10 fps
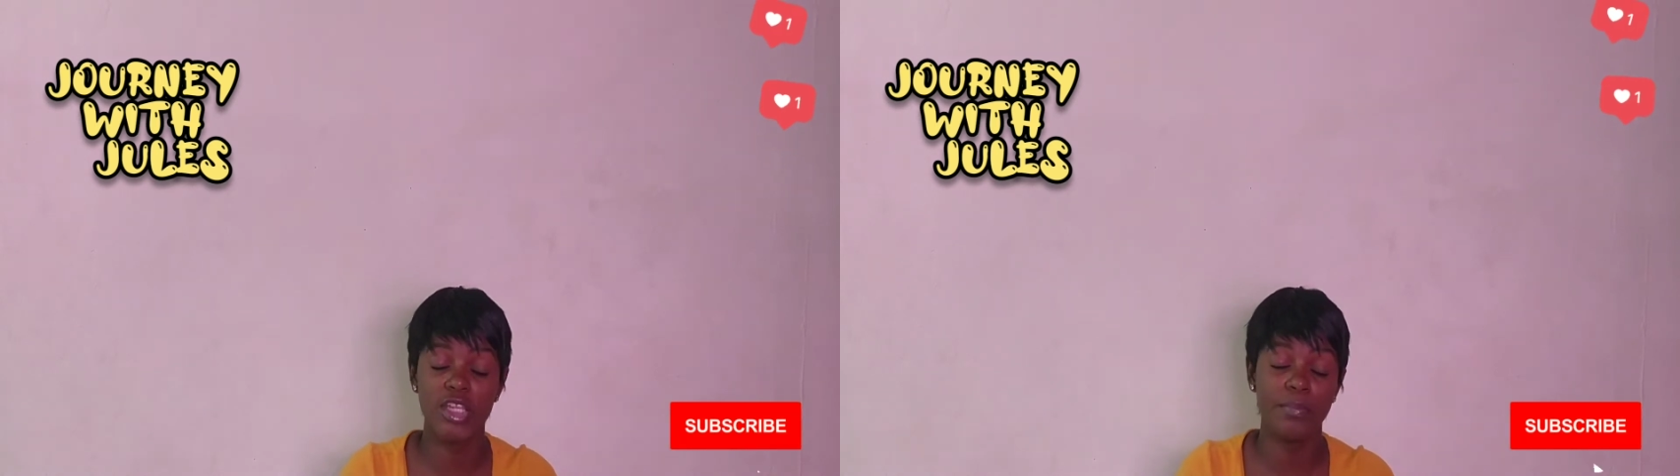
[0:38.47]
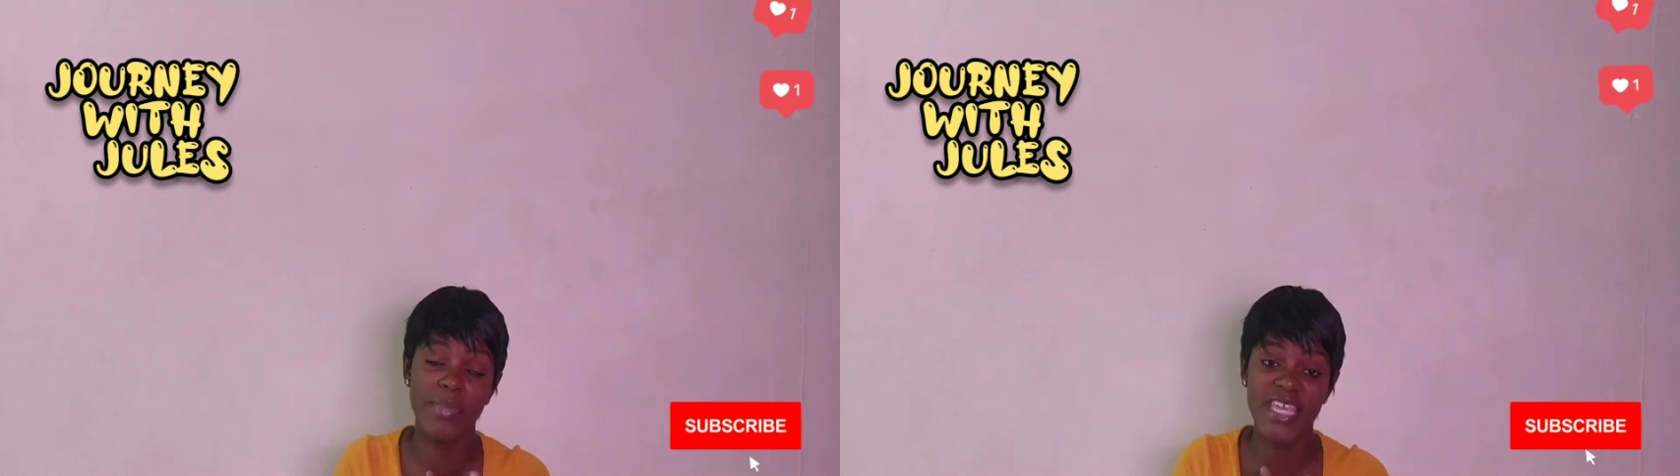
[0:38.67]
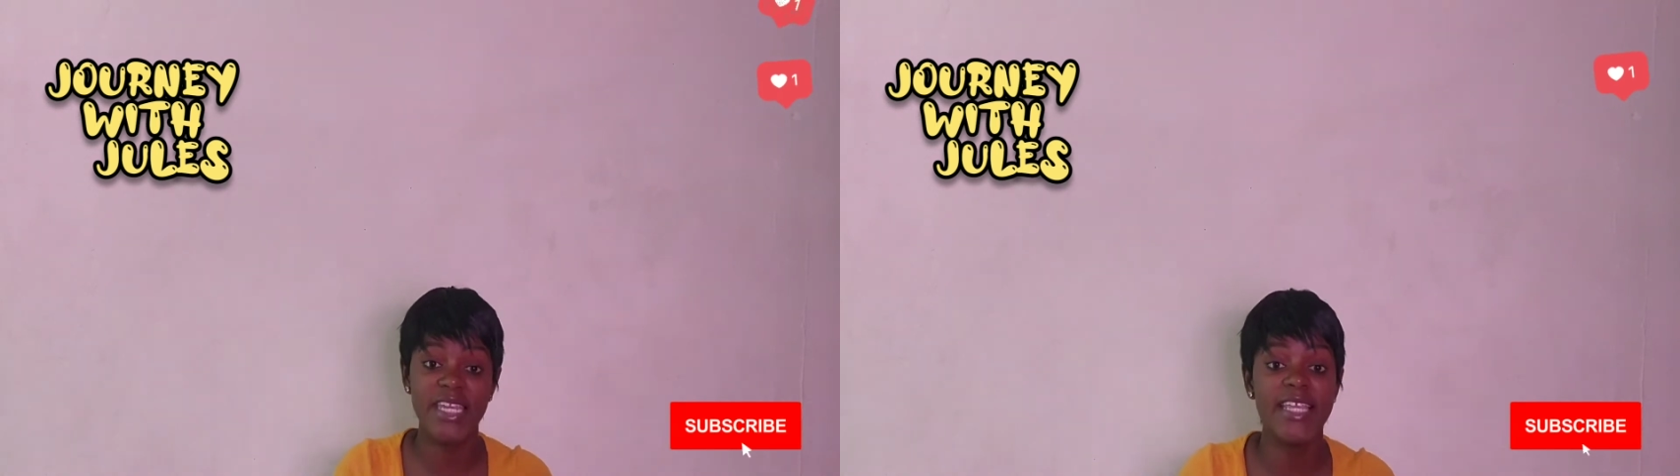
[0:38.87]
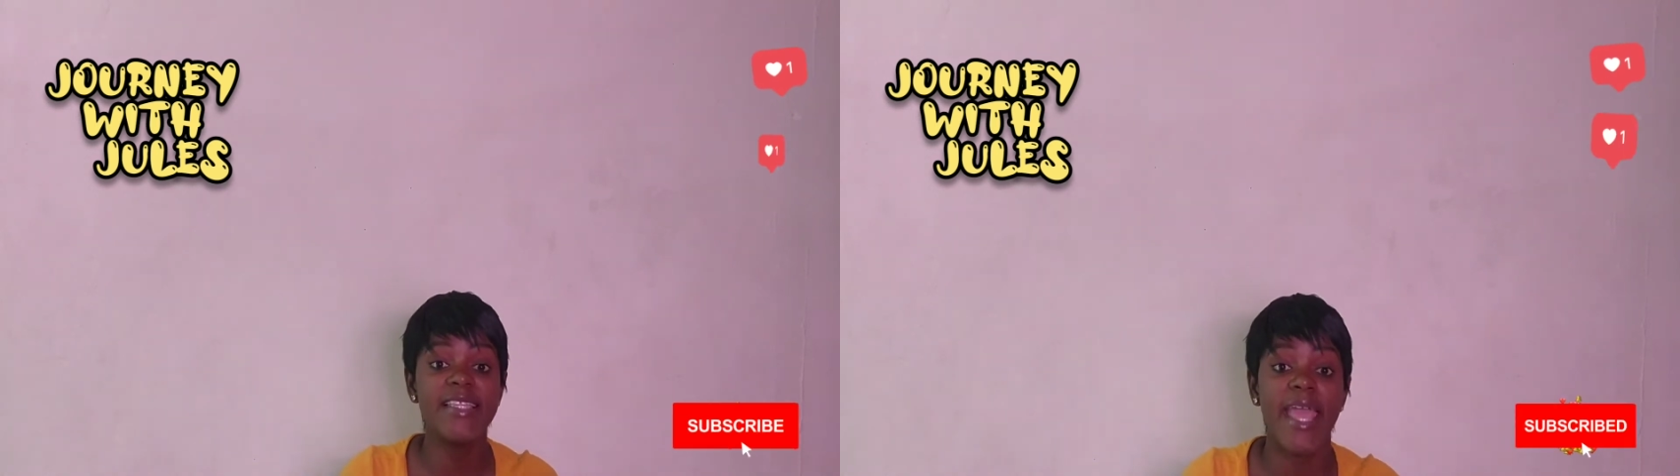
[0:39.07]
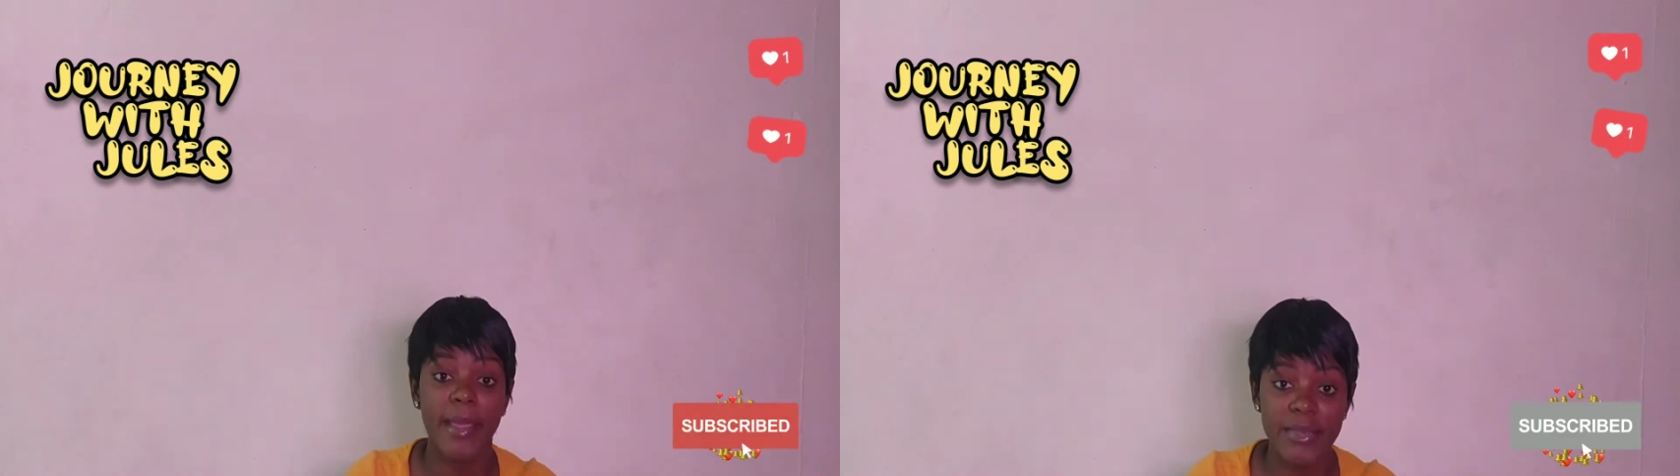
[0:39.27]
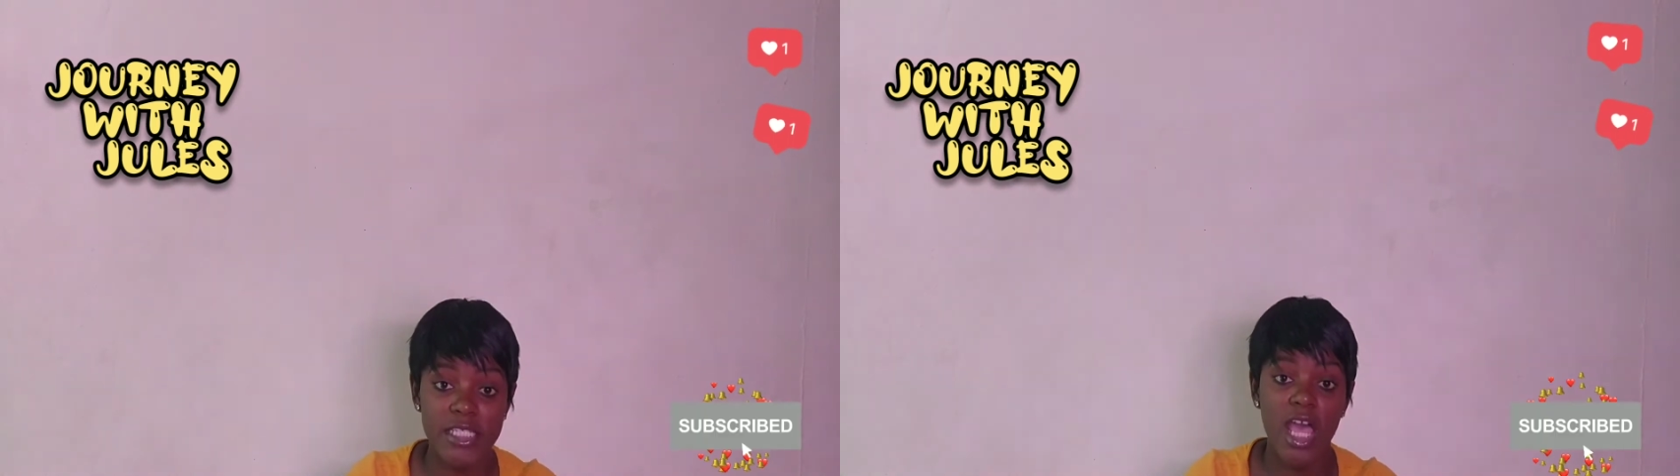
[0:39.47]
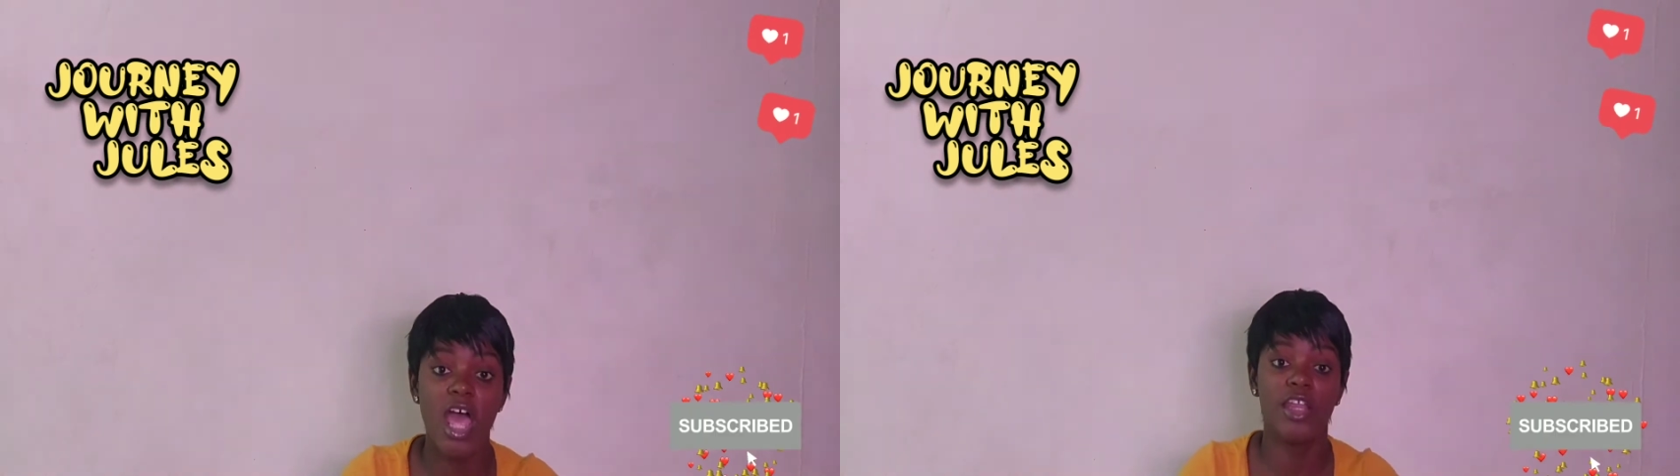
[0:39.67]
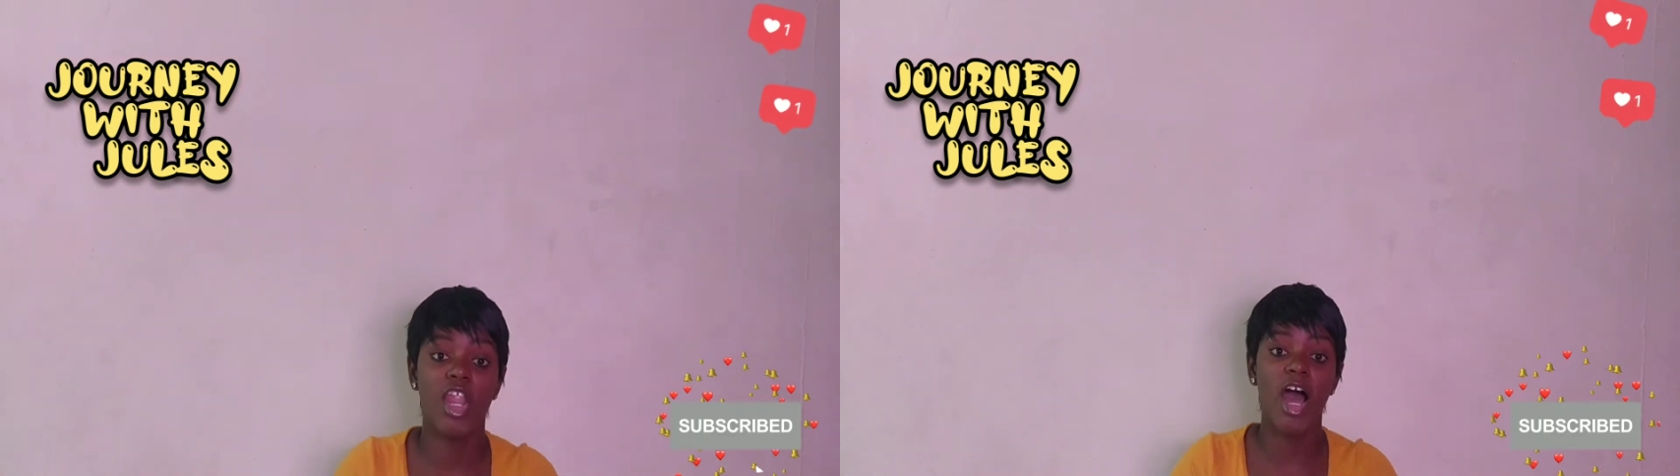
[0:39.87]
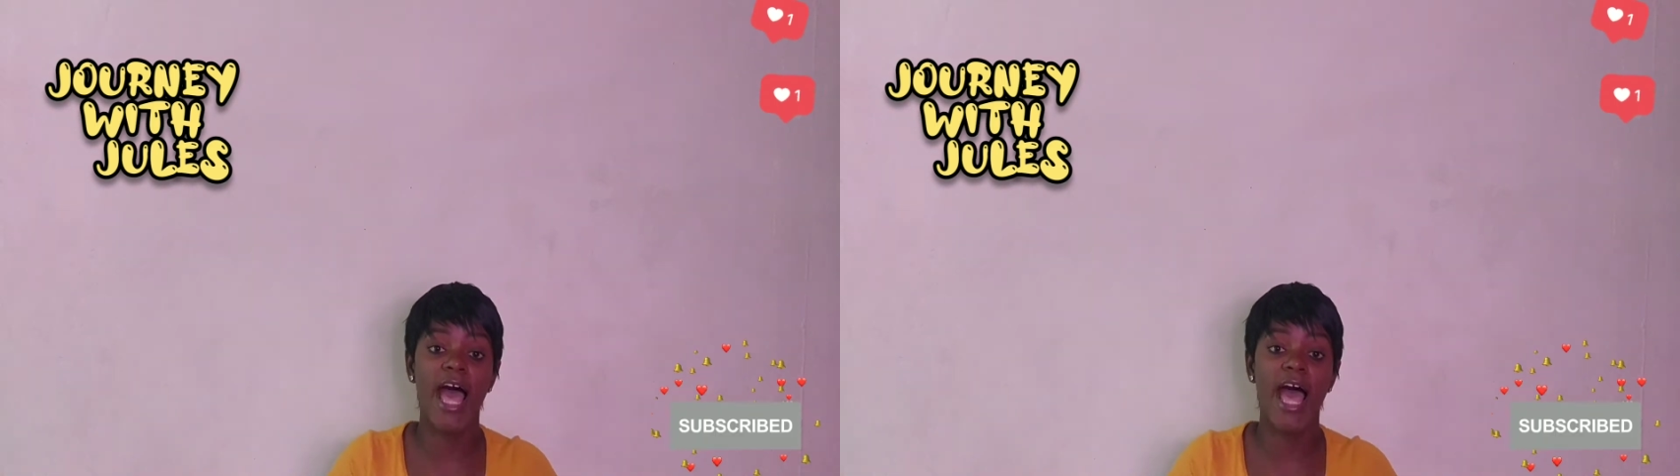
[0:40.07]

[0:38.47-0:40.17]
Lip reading: being in debt, not